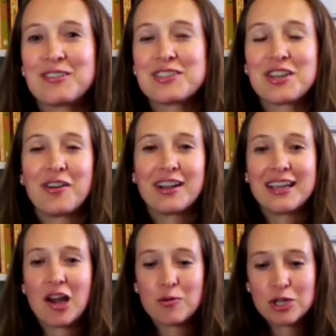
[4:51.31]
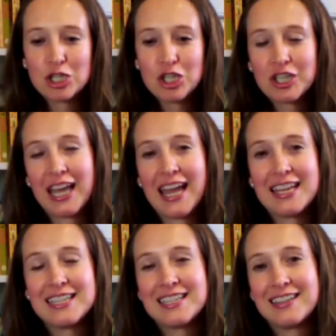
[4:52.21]
So again, I would look
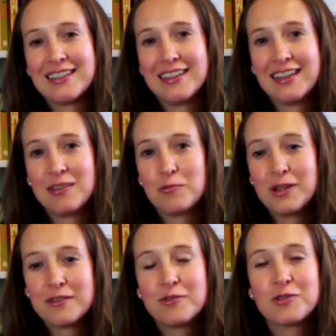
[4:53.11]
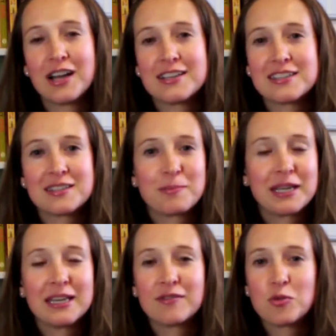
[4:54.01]
at the weather forecast at the
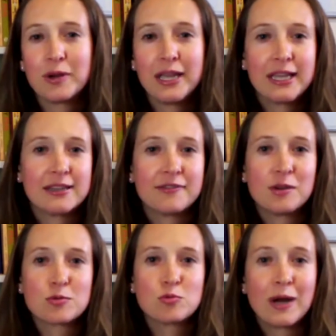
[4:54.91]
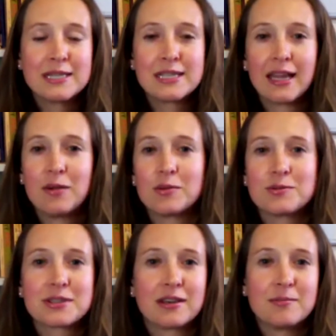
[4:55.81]
beginning of the week, and if there was one day where it
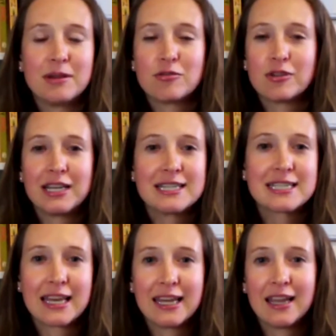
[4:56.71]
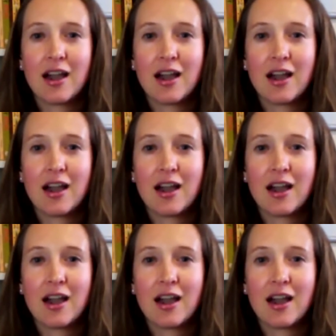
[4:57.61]
was going to be really sunny,